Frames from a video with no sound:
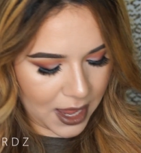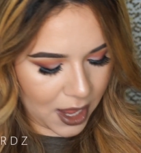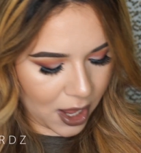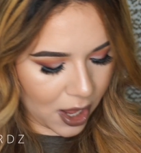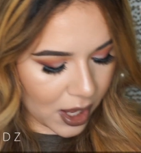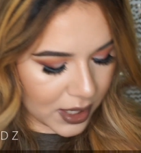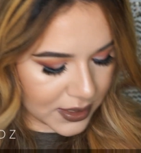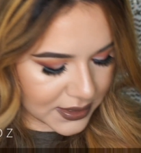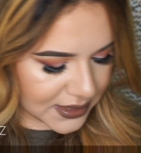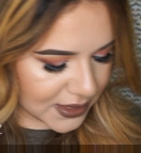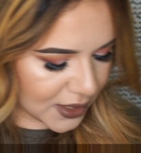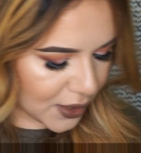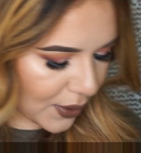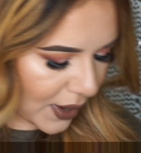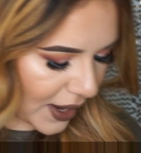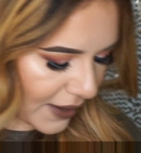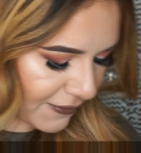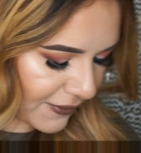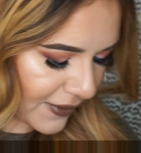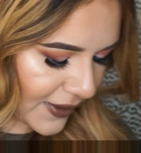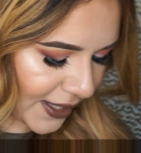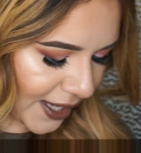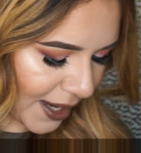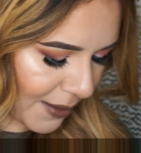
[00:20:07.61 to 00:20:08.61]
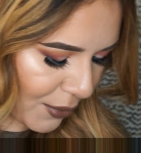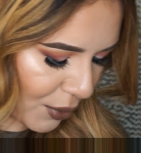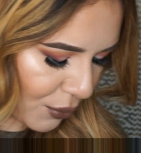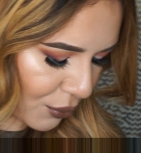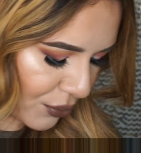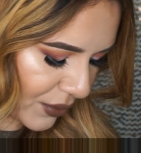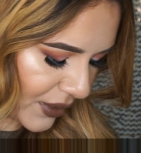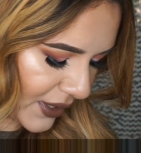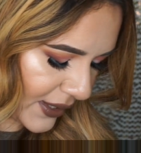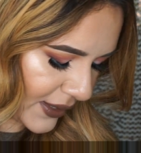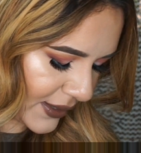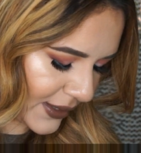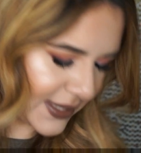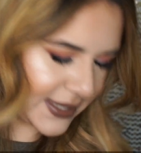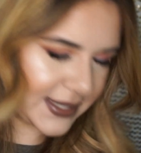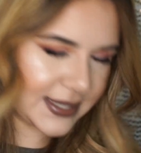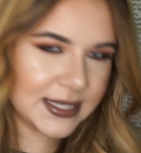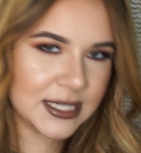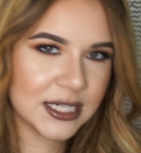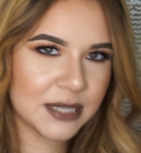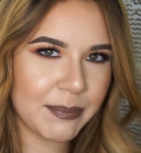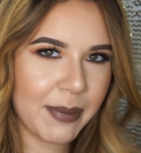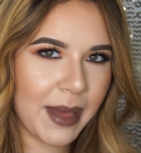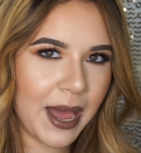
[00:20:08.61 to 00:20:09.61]
Also, I feel like I'm a
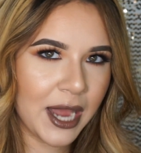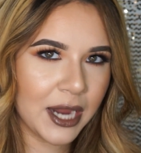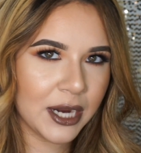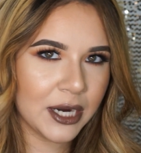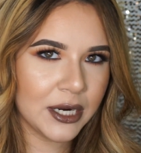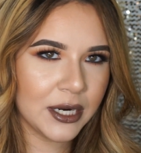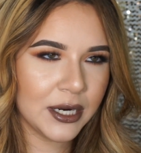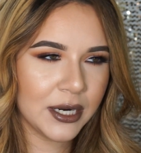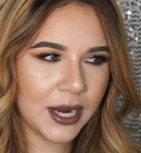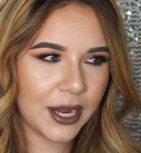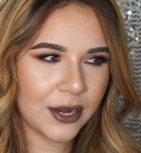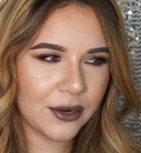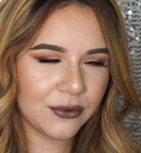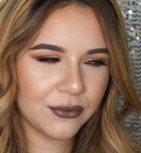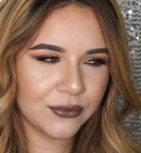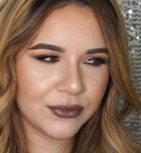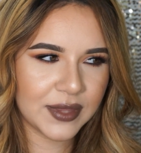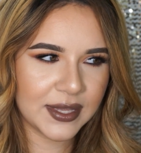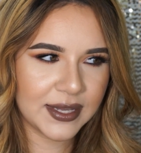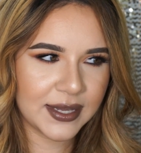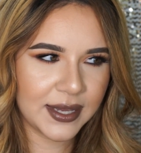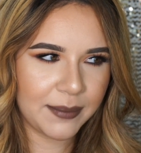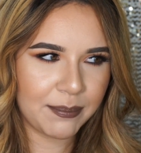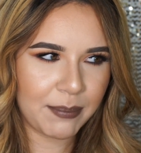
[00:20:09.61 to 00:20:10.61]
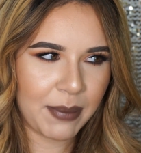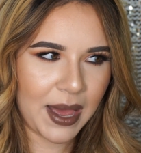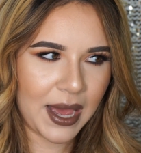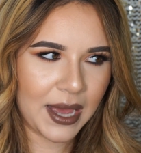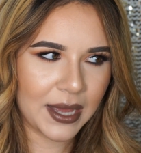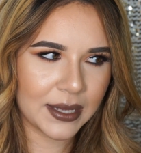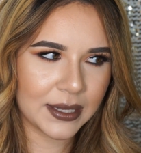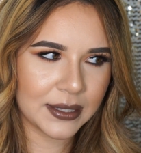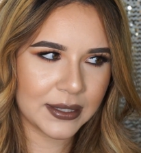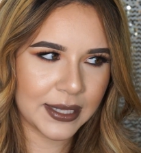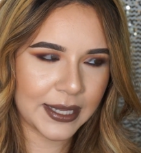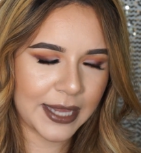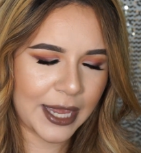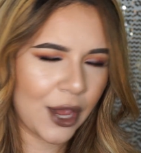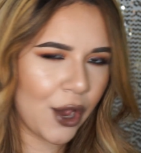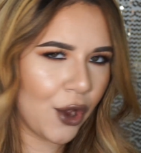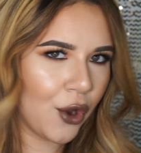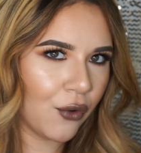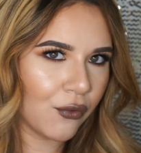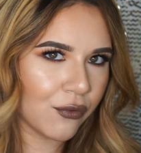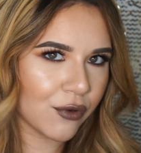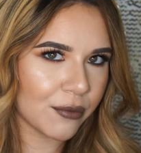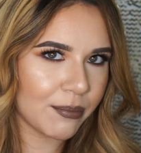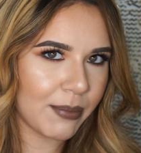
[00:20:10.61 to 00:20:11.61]
realistic packer. I don't think I pack like I
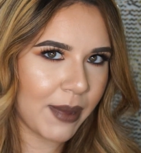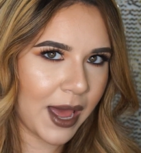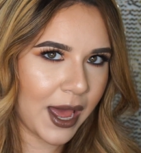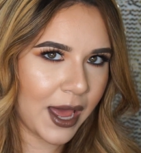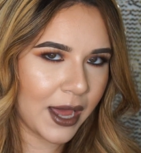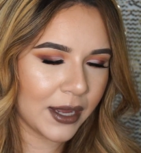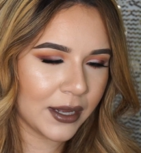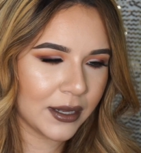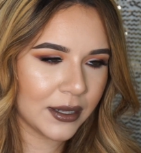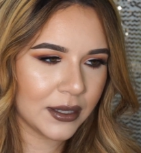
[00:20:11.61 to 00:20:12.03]
overpack.